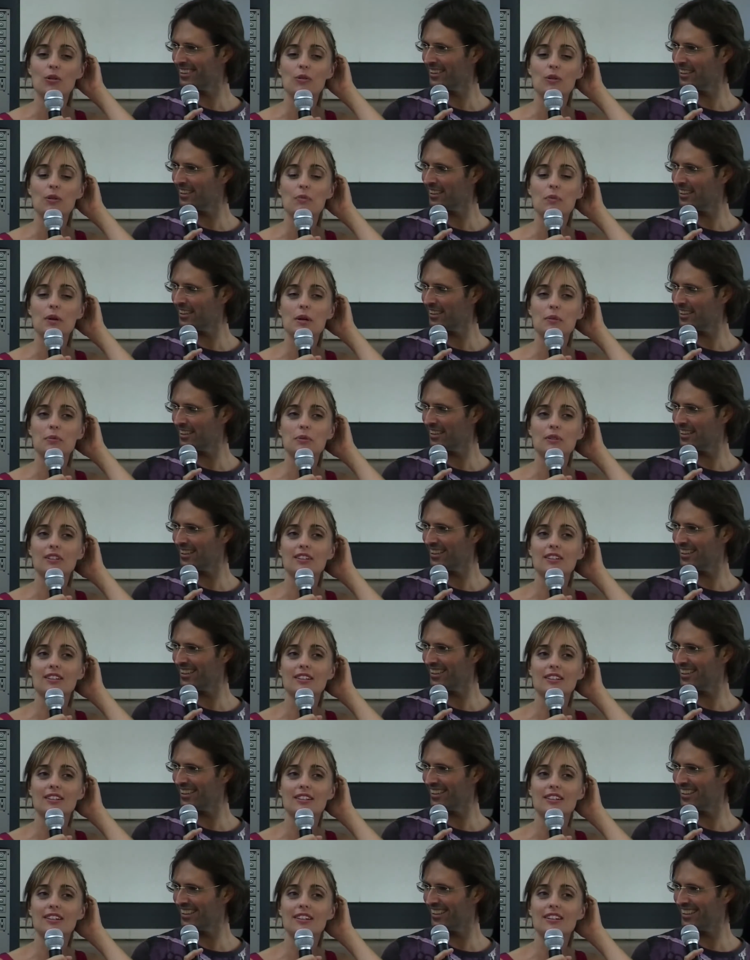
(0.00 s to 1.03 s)
Speaker 1: when people
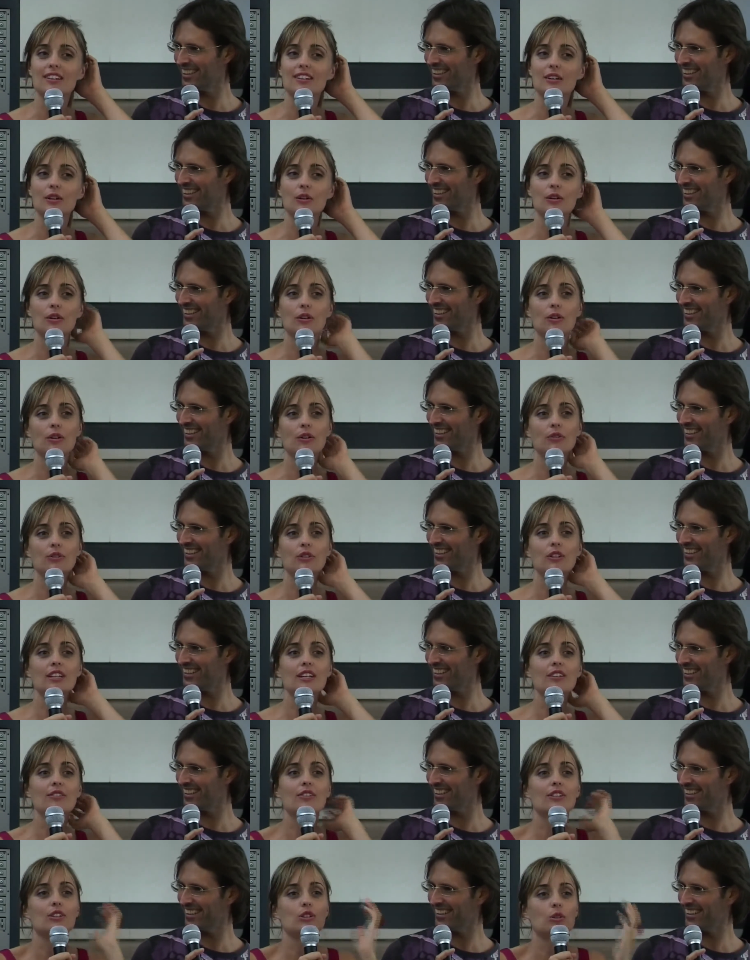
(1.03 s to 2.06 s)
are, if you
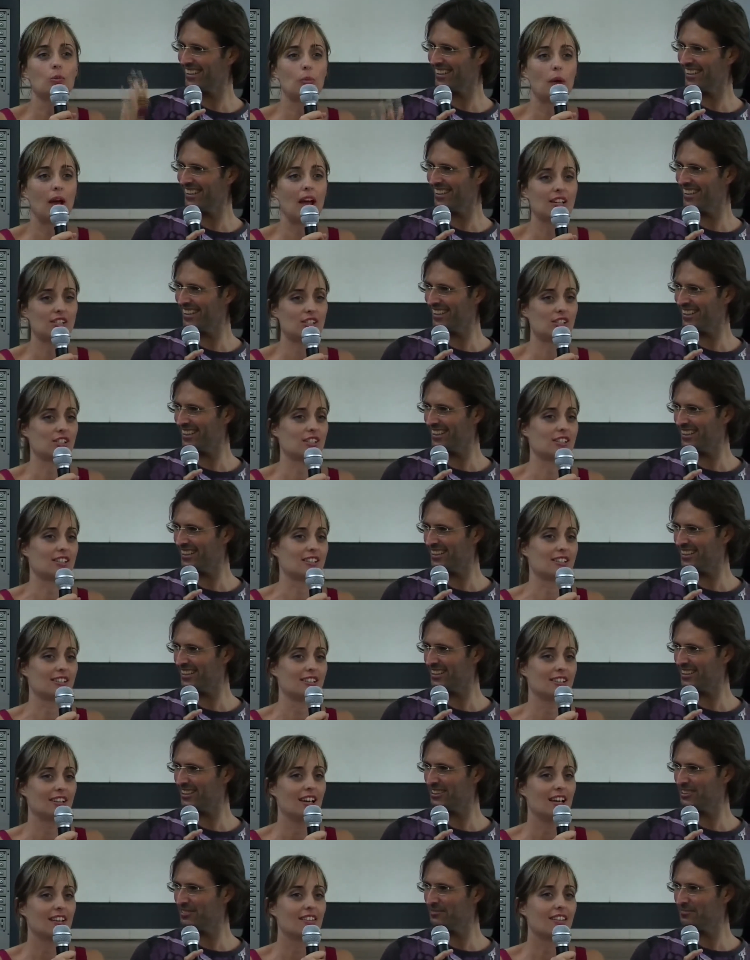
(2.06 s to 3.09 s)
live in your passion,
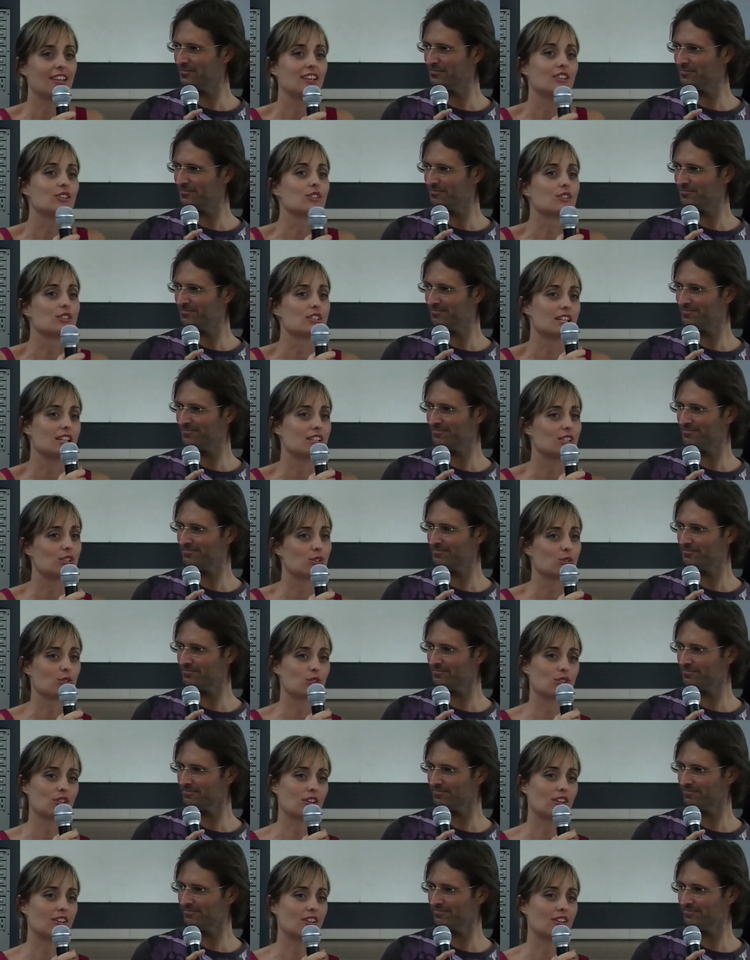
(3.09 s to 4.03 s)
then you teach your